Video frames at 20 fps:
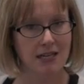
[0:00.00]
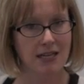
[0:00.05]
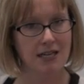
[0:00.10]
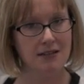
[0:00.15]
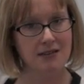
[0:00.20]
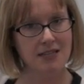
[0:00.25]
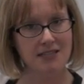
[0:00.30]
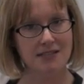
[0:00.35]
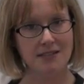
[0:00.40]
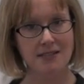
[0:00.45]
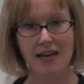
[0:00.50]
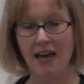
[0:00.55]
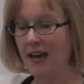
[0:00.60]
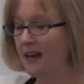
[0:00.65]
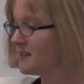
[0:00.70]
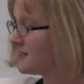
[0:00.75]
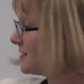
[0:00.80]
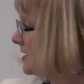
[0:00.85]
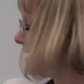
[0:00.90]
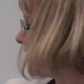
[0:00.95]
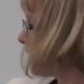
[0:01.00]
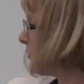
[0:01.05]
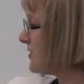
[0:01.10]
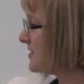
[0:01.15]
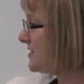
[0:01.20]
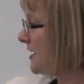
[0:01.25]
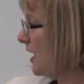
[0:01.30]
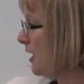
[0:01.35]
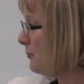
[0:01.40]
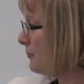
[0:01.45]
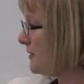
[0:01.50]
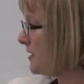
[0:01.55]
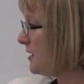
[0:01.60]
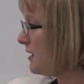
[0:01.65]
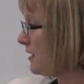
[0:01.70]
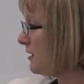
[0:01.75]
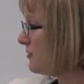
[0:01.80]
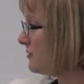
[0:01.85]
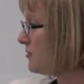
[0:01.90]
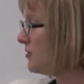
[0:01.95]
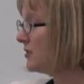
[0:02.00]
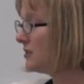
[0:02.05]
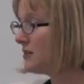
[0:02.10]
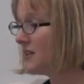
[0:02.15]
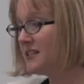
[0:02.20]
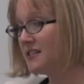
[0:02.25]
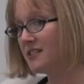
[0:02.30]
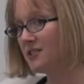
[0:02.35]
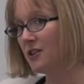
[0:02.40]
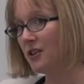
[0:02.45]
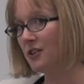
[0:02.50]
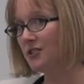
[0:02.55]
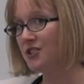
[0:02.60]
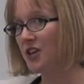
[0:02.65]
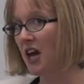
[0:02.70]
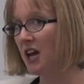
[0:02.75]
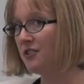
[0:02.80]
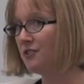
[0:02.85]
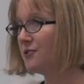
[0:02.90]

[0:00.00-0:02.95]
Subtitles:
In this case, it's helping the listener to